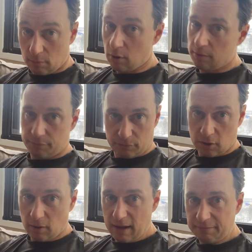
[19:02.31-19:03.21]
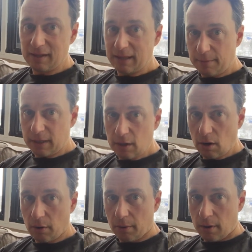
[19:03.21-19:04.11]
Well, you don't have to let me
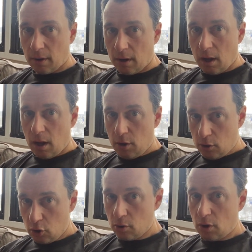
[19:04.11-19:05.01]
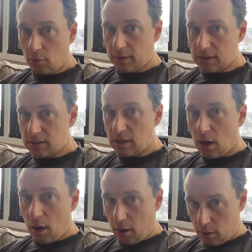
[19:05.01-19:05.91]
know. You know this.
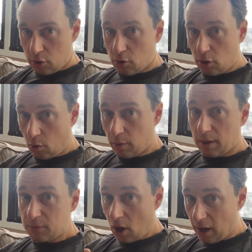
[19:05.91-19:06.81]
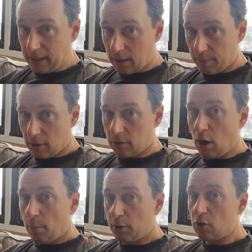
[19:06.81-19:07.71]
You know what I'm talking about,
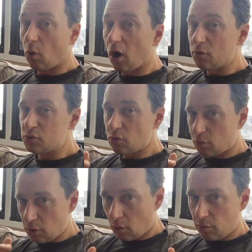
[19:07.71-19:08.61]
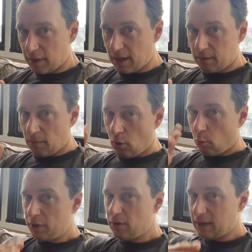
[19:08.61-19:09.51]
but you also know that
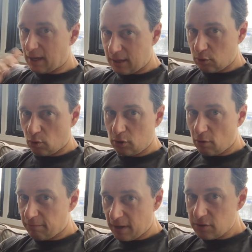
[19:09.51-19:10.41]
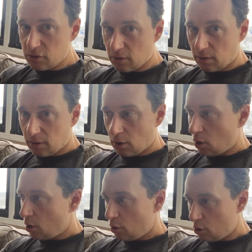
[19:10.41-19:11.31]
when you get into a new venture,
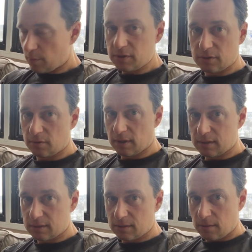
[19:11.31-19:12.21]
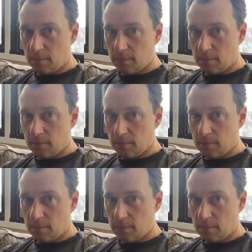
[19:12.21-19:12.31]
you must do this.